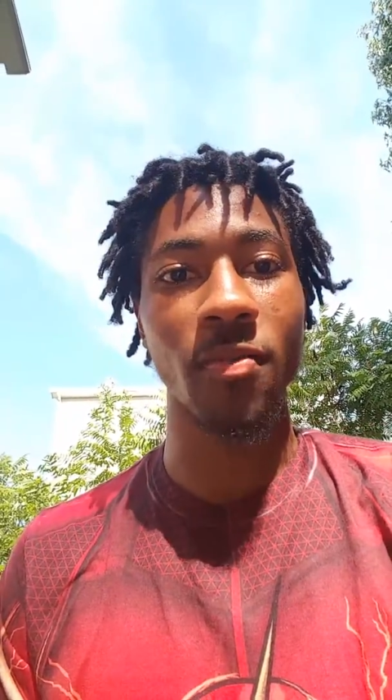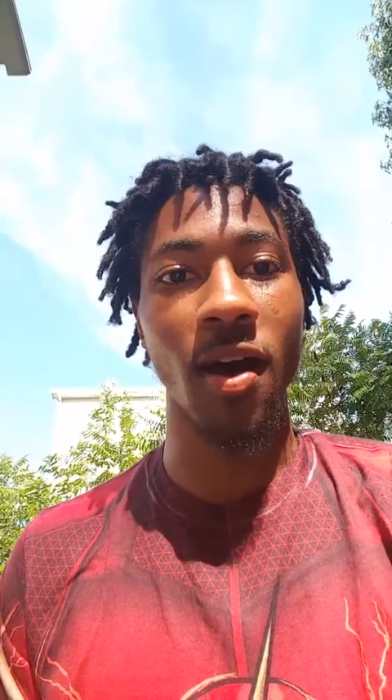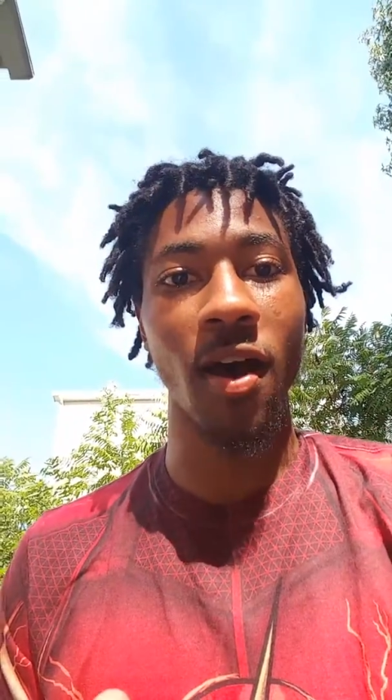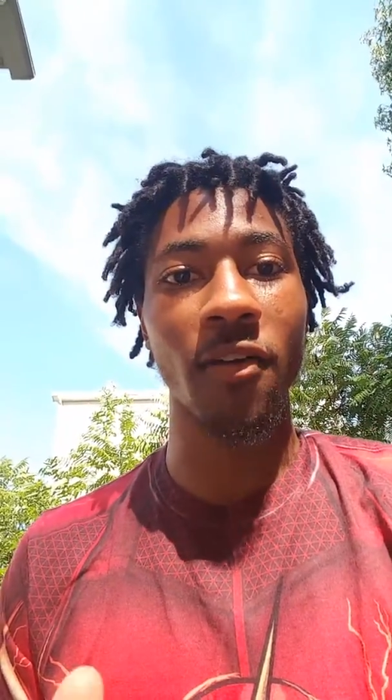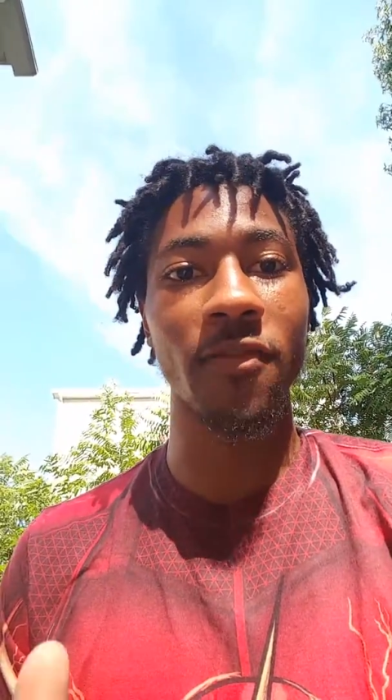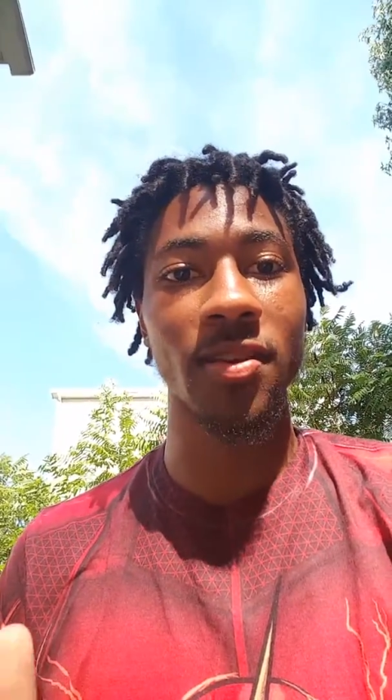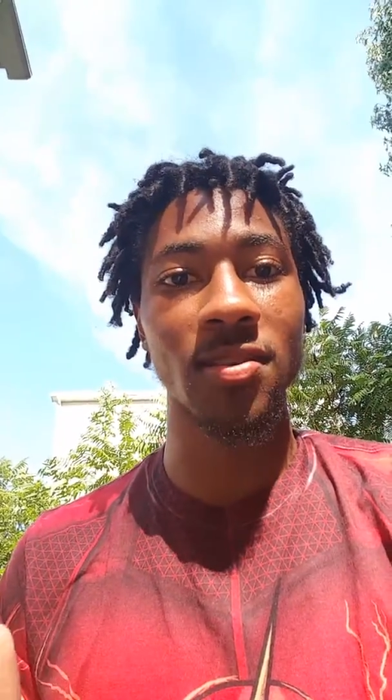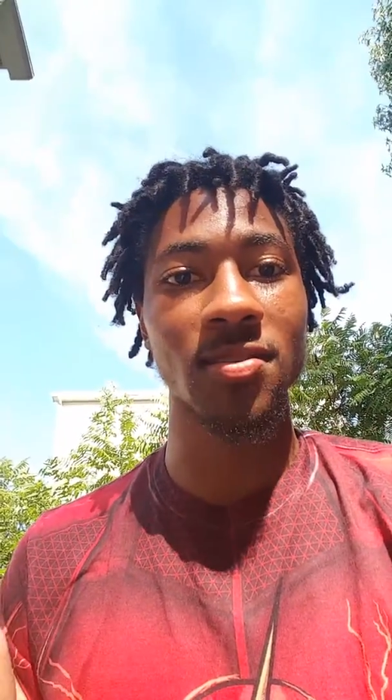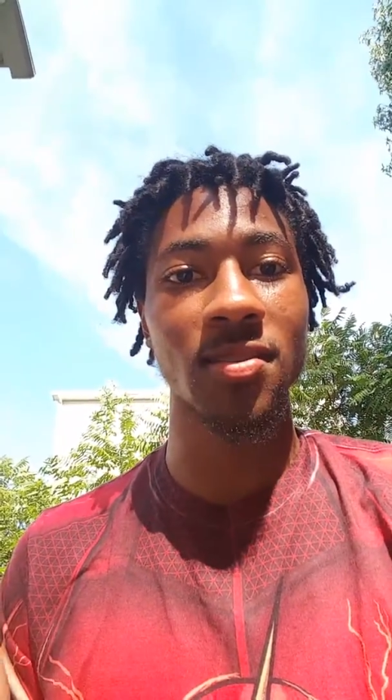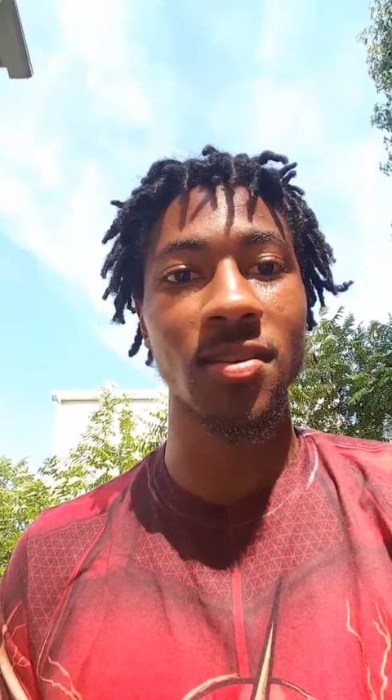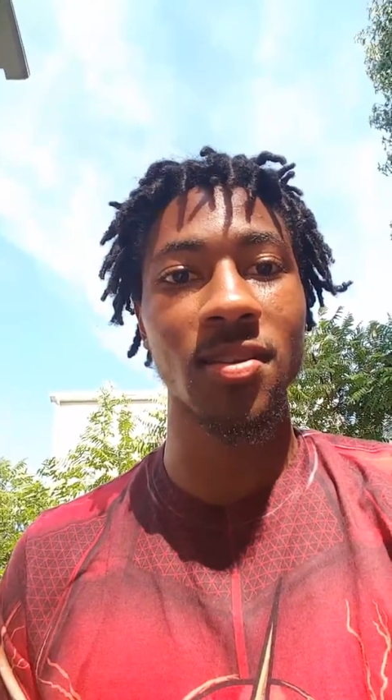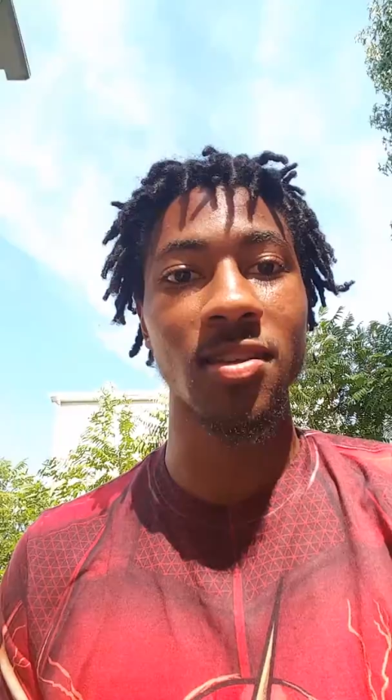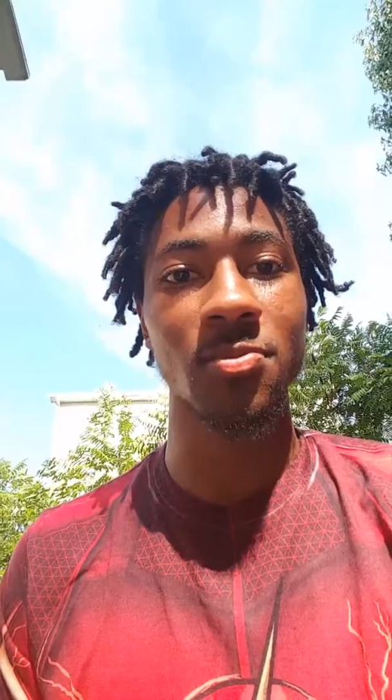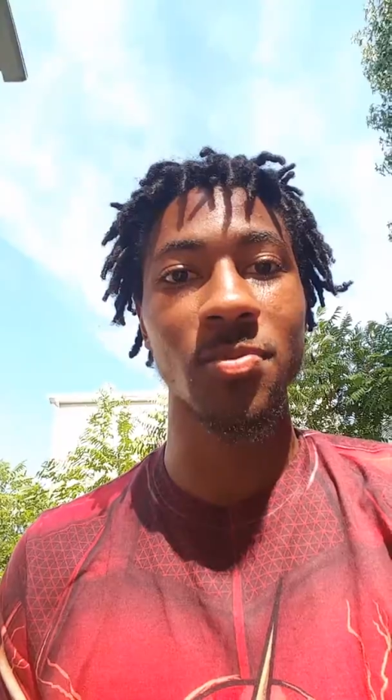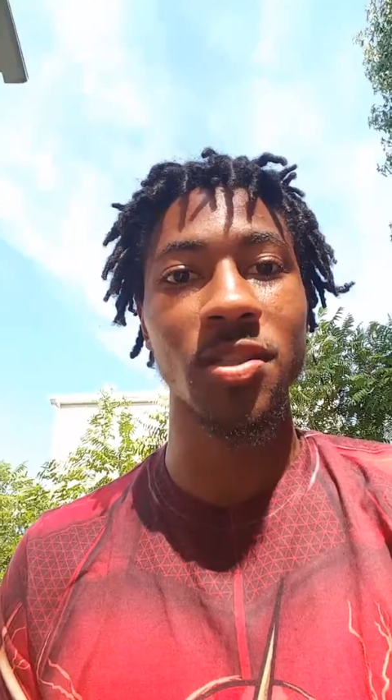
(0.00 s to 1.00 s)
Obviously,
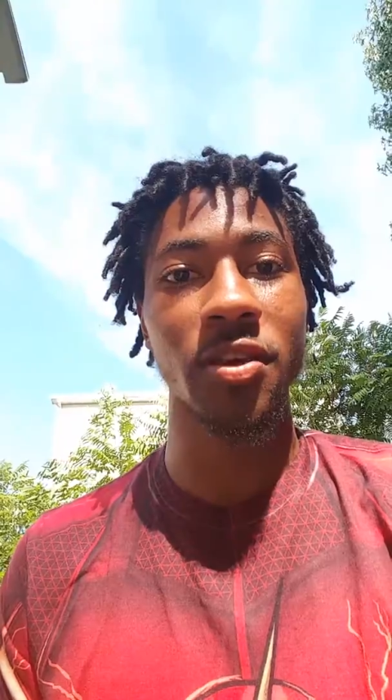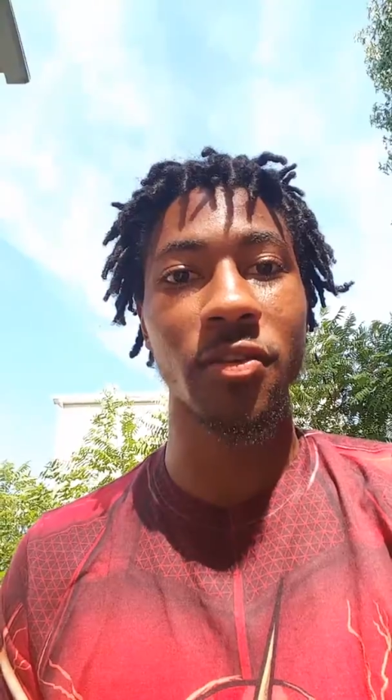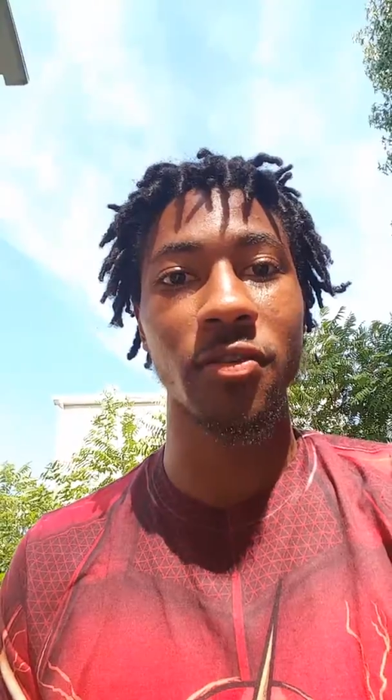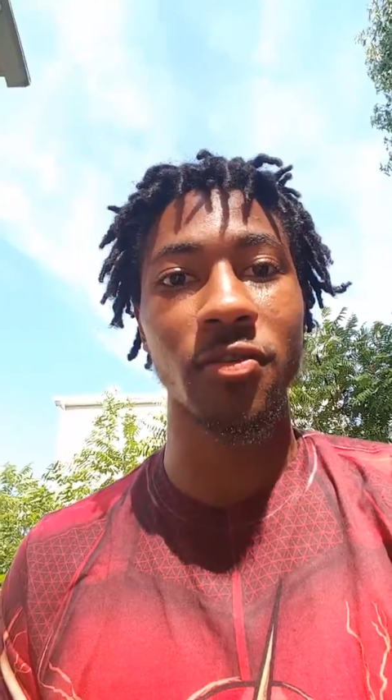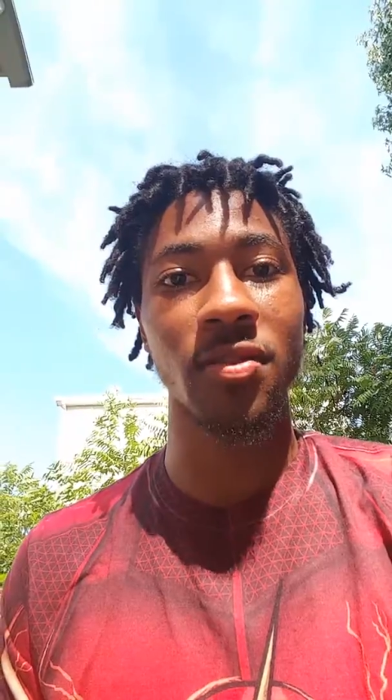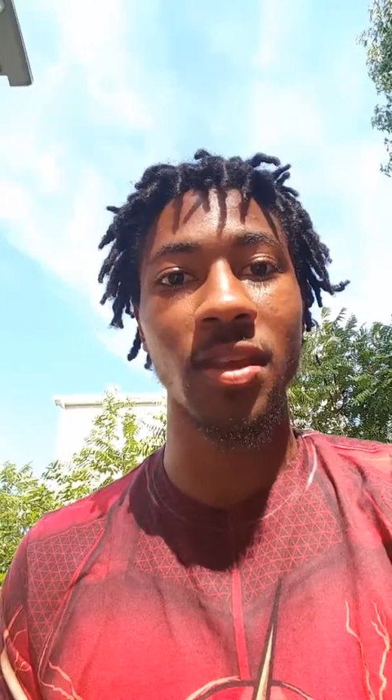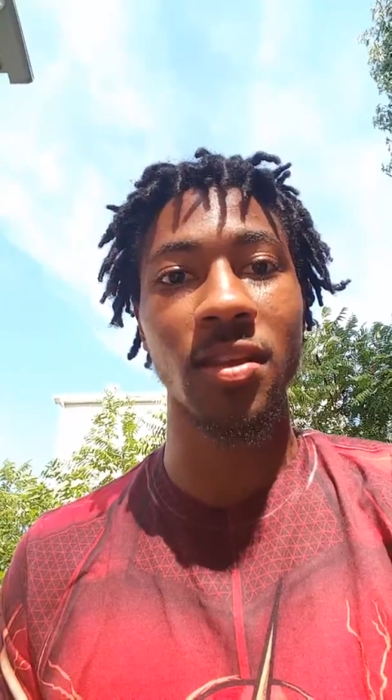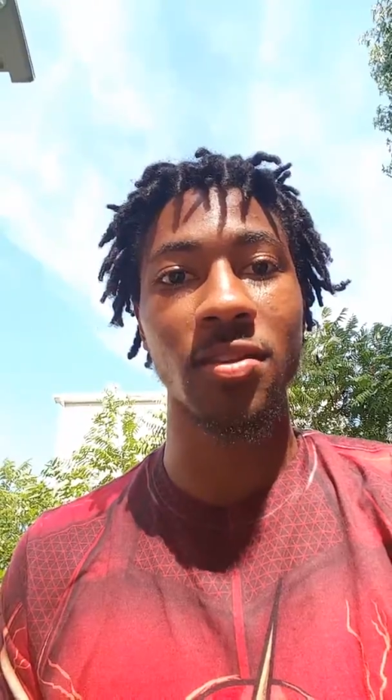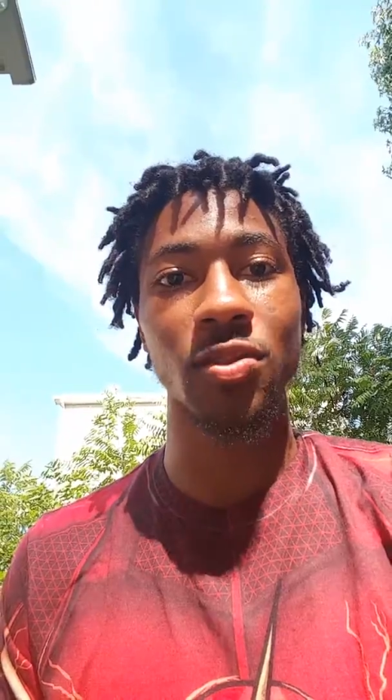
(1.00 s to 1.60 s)
these material things,